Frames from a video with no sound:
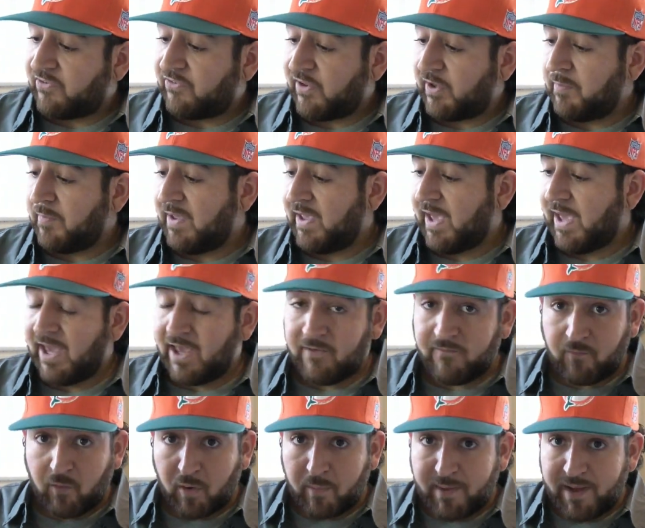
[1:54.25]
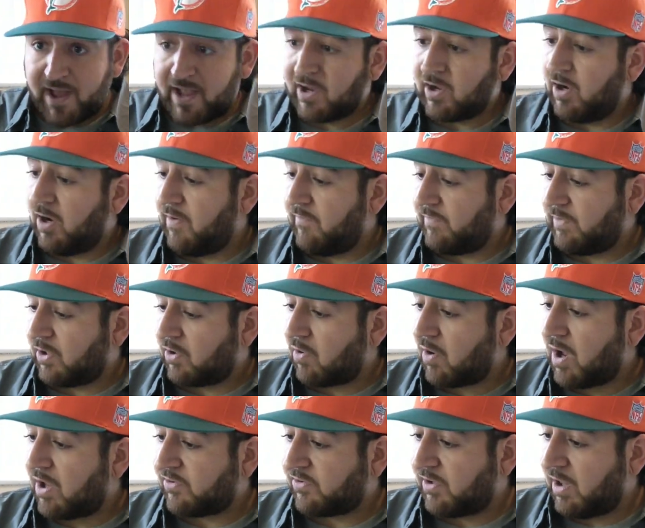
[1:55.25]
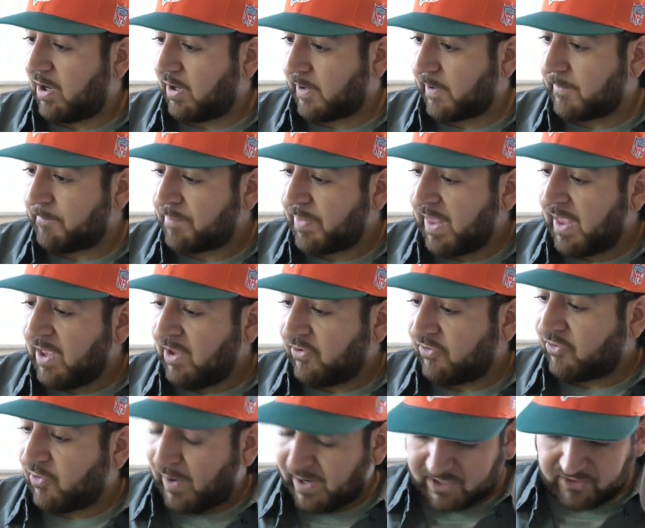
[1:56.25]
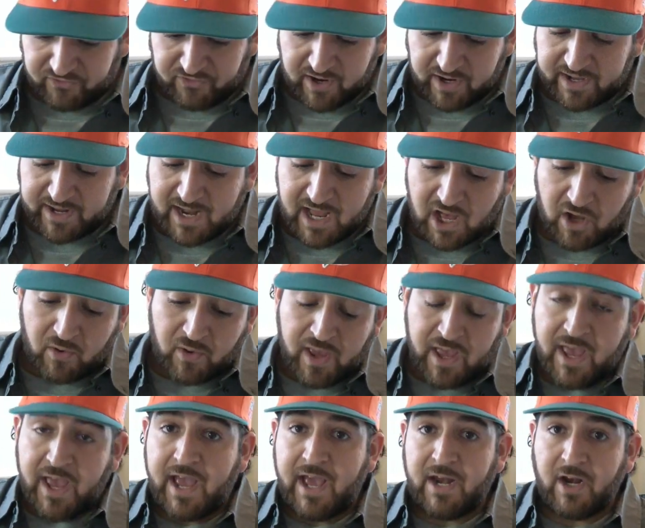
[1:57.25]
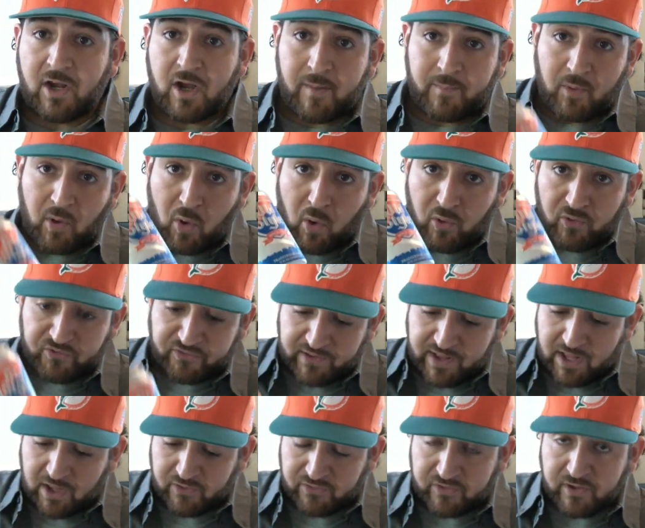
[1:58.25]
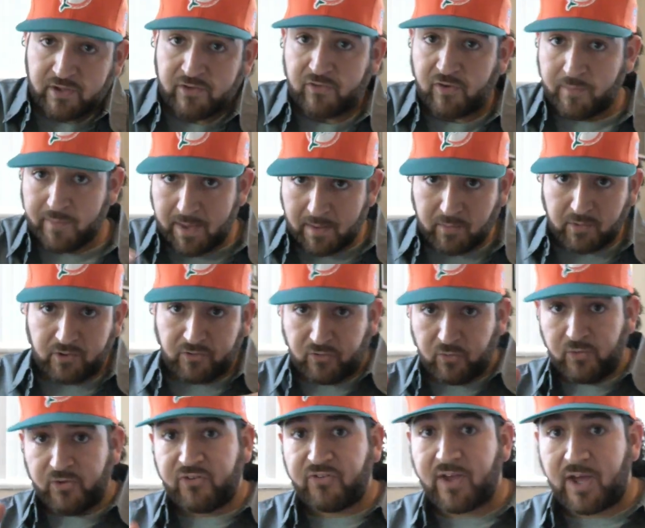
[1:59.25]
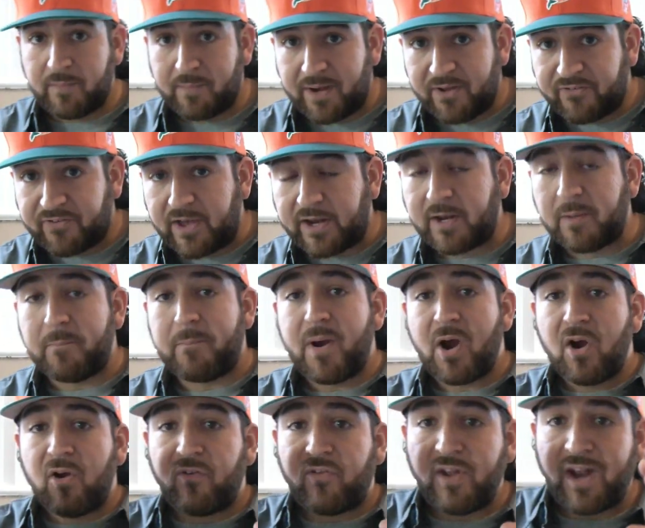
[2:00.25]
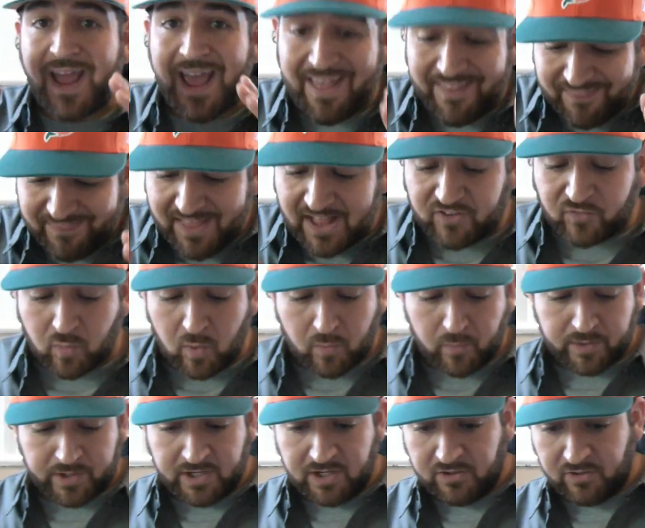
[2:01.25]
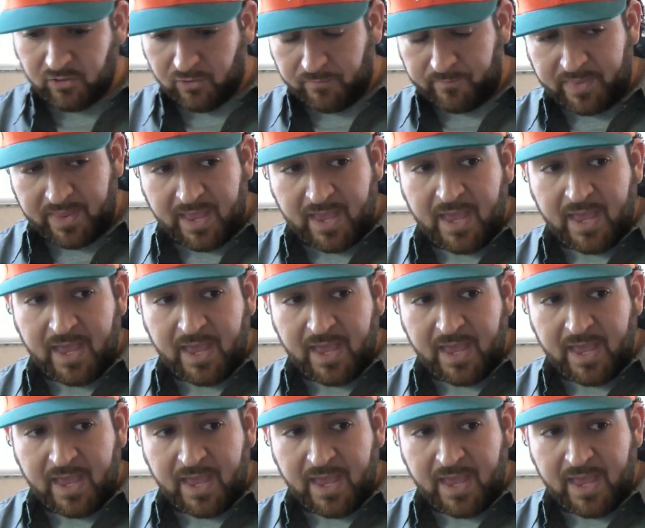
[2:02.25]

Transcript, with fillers: to send me a four pack of Lacrosse Lager so I could check it out and a couple old styles to be able to do a side-by-side comparison and that's what we're gonna do.